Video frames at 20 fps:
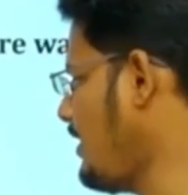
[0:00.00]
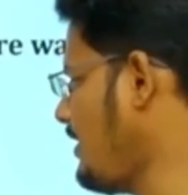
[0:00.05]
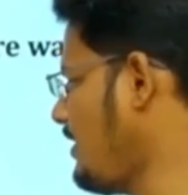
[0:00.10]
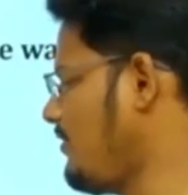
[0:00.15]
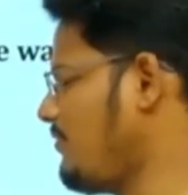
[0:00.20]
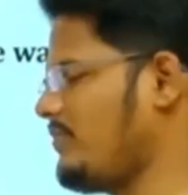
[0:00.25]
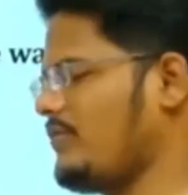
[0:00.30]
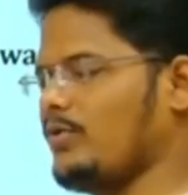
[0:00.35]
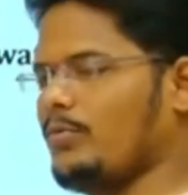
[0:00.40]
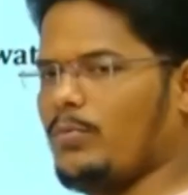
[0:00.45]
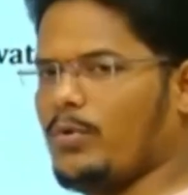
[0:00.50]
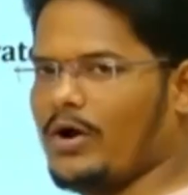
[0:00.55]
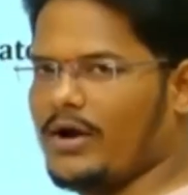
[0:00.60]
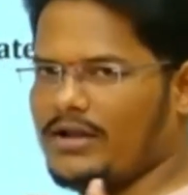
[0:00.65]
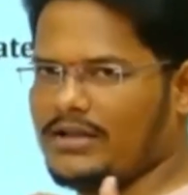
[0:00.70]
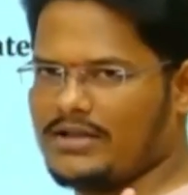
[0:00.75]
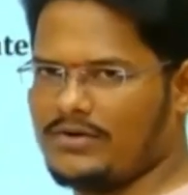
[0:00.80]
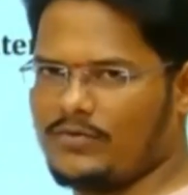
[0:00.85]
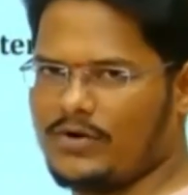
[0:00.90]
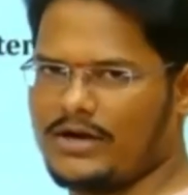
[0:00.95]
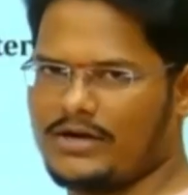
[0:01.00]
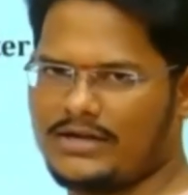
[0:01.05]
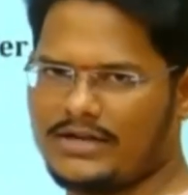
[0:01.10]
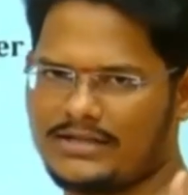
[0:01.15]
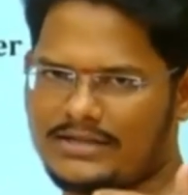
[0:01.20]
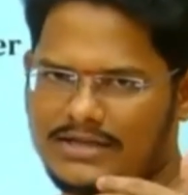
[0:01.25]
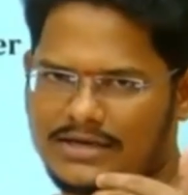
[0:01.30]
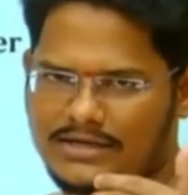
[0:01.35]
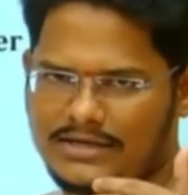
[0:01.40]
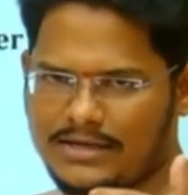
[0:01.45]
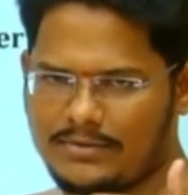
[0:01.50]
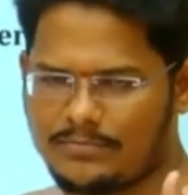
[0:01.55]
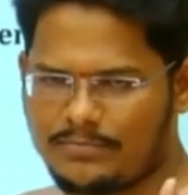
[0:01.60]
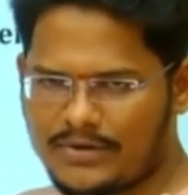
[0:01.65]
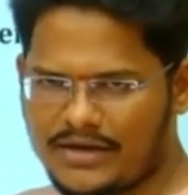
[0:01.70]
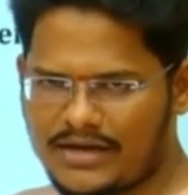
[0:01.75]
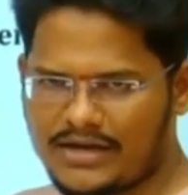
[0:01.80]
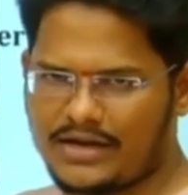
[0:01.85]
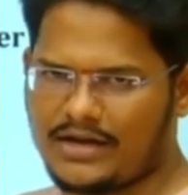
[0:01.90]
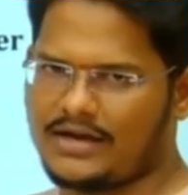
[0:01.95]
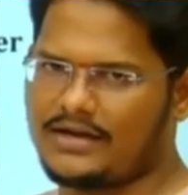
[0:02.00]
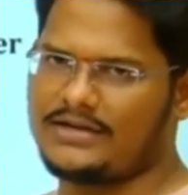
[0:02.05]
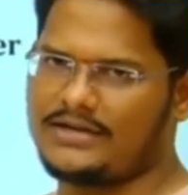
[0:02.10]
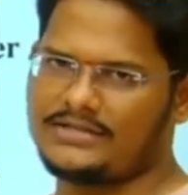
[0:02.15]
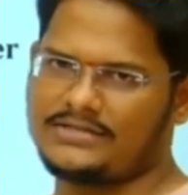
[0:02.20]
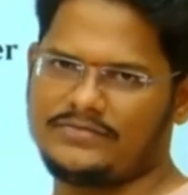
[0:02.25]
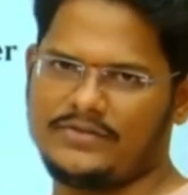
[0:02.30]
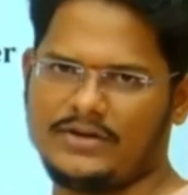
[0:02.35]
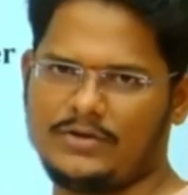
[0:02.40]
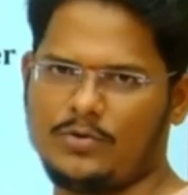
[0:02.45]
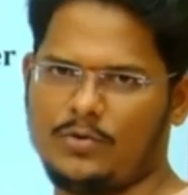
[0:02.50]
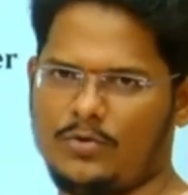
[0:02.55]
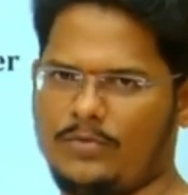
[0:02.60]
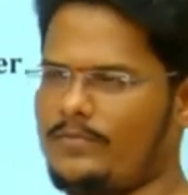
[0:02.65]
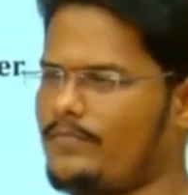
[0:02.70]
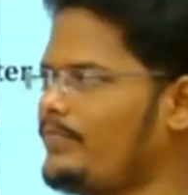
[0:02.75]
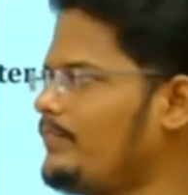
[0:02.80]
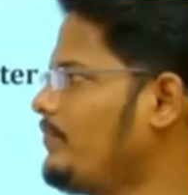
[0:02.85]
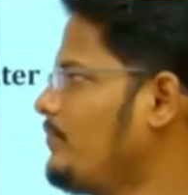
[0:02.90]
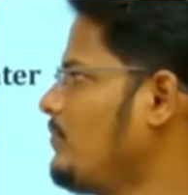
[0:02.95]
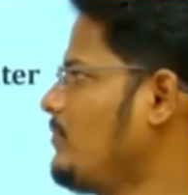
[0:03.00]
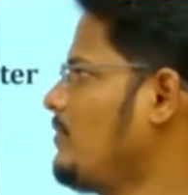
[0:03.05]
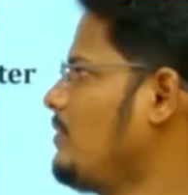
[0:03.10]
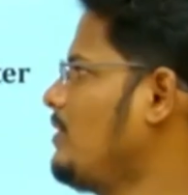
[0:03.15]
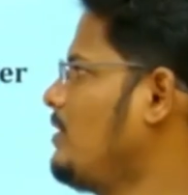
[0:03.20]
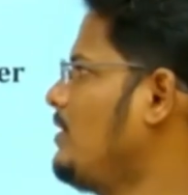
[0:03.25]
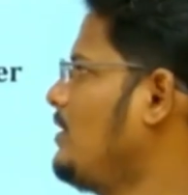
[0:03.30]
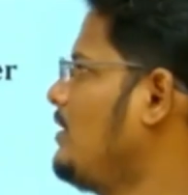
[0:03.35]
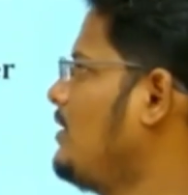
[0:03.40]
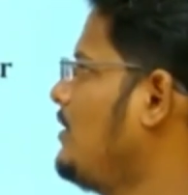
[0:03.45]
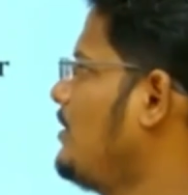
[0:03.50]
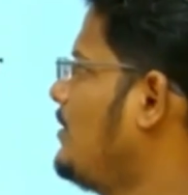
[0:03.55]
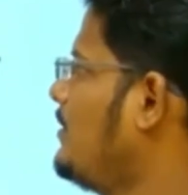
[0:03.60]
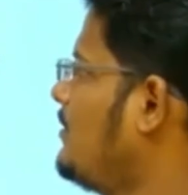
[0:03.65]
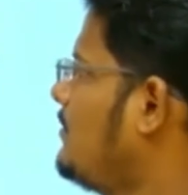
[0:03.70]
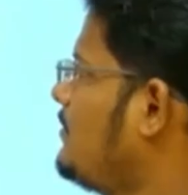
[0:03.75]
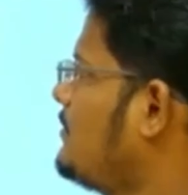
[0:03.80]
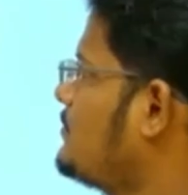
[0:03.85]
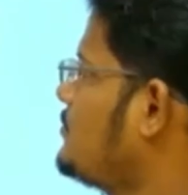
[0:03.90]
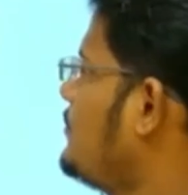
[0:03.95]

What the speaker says: If you boil the water, that temporary hardness will go. So